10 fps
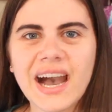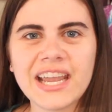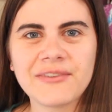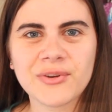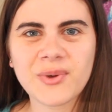
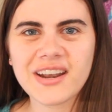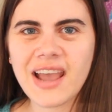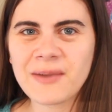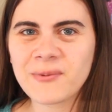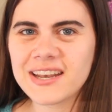Hi everyone,
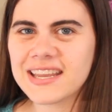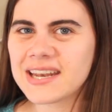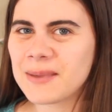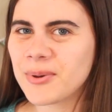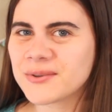I'm Whitney
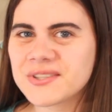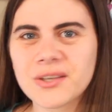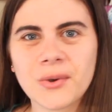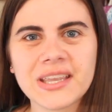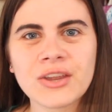and I post
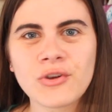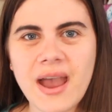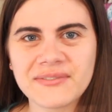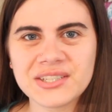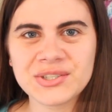sewing and
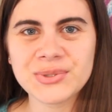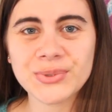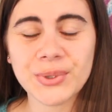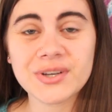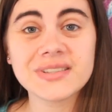crafting
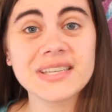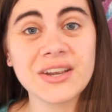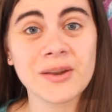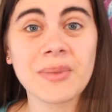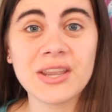tutorials
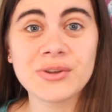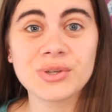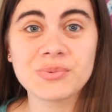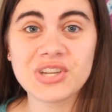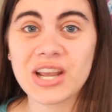here on my
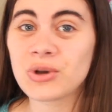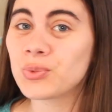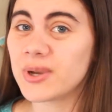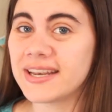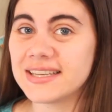YouTube channel,
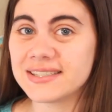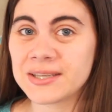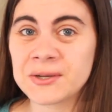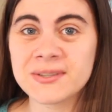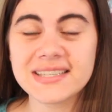Whitney
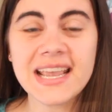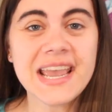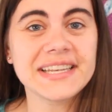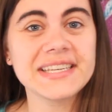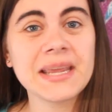Sews.
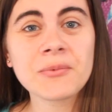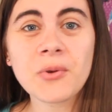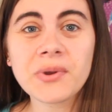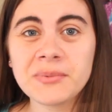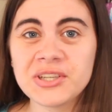Today I'm
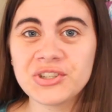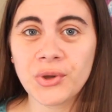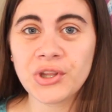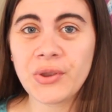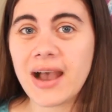going to be
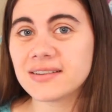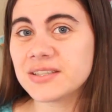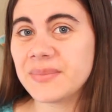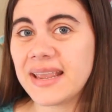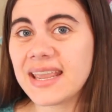showing you how
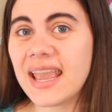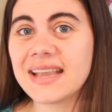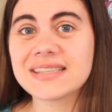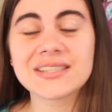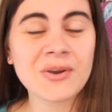to make
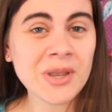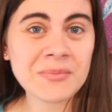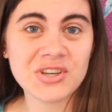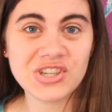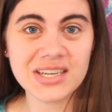a
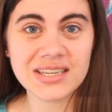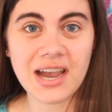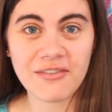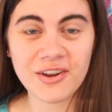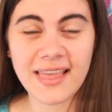sewing machine
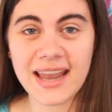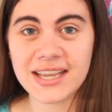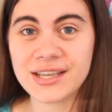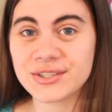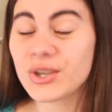cover
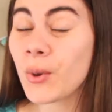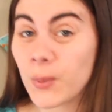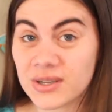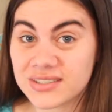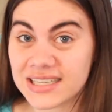that is
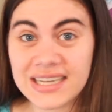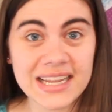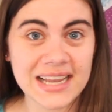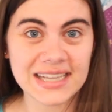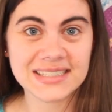quilted
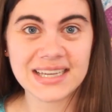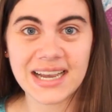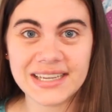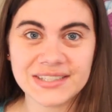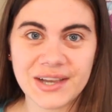and has
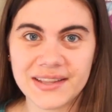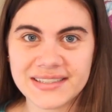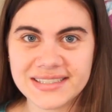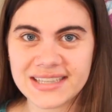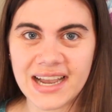ties on
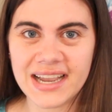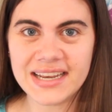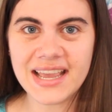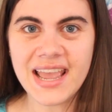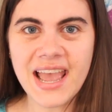the
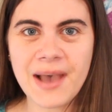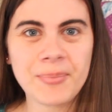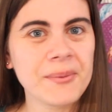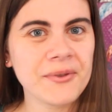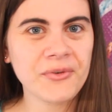side.
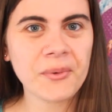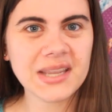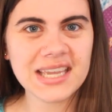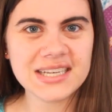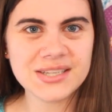But before
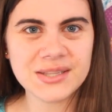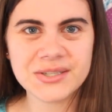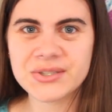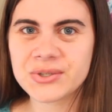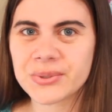we get into
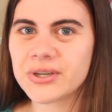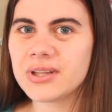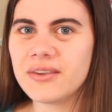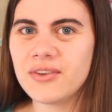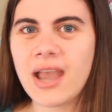the
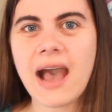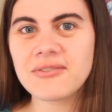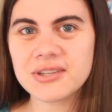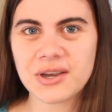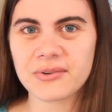tutorial, if you
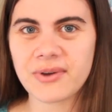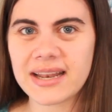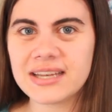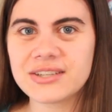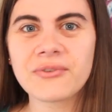haven't
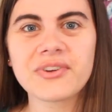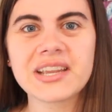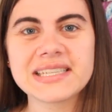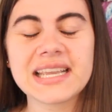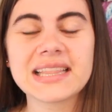already, don't
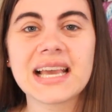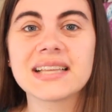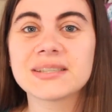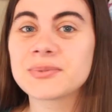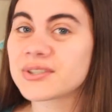forget to hit
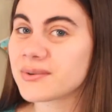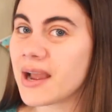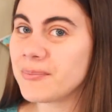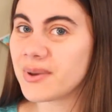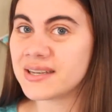that
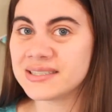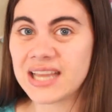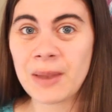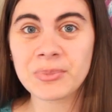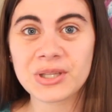subscribe button
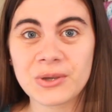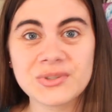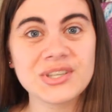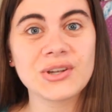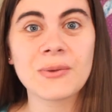down below
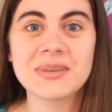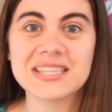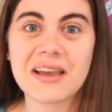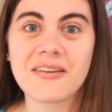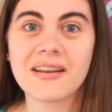so you don't
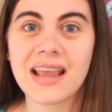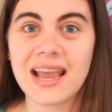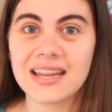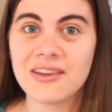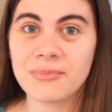miss out on
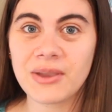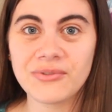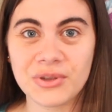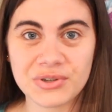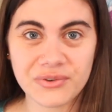any of my
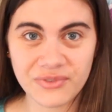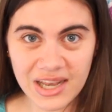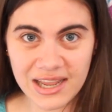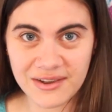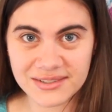future
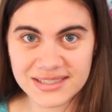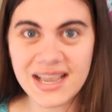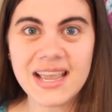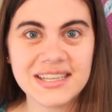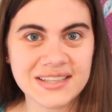videos.
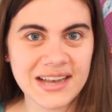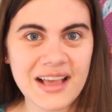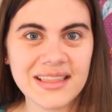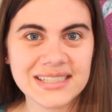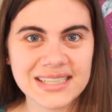So
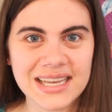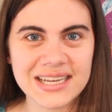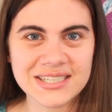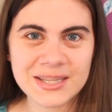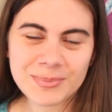now let's get
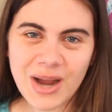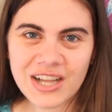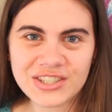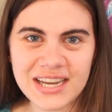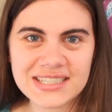into the
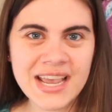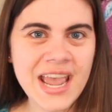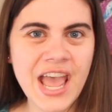project.